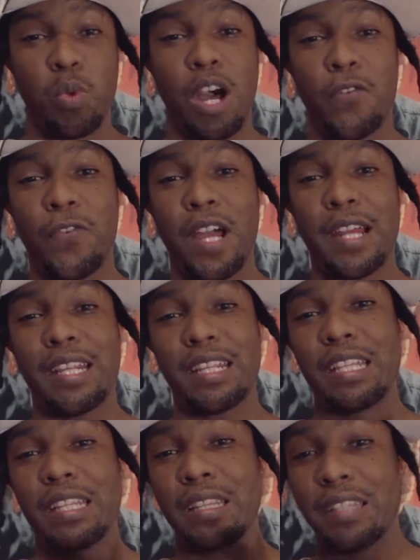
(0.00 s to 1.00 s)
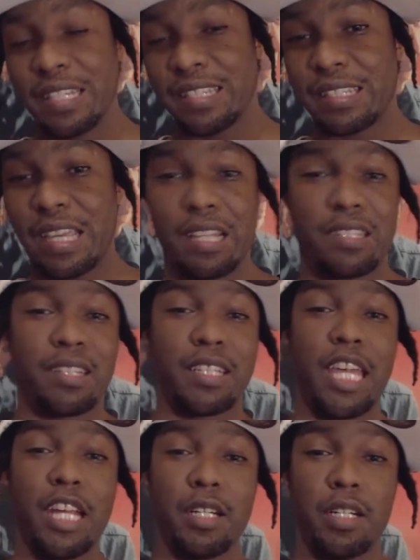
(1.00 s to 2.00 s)
while fighting in this stance to
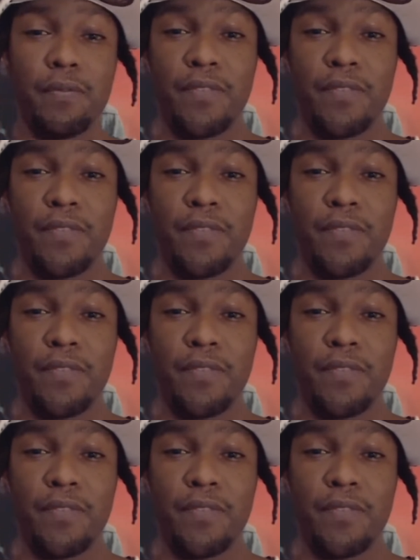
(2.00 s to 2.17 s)
gain an